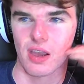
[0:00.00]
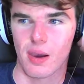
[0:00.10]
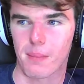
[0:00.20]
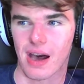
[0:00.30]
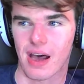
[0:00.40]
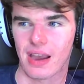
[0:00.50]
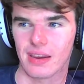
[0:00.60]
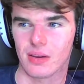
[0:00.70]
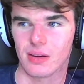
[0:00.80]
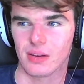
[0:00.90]
my
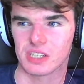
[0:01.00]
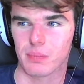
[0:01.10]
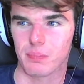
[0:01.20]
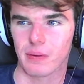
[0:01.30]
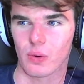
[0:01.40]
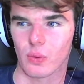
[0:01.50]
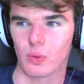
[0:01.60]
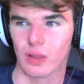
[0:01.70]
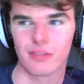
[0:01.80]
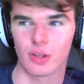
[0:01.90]
typical
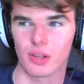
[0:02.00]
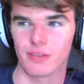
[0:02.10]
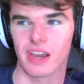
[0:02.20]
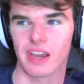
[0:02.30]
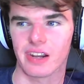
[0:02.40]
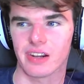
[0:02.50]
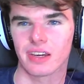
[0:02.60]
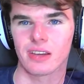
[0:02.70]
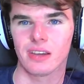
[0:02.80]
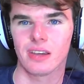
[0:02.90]
level of editing.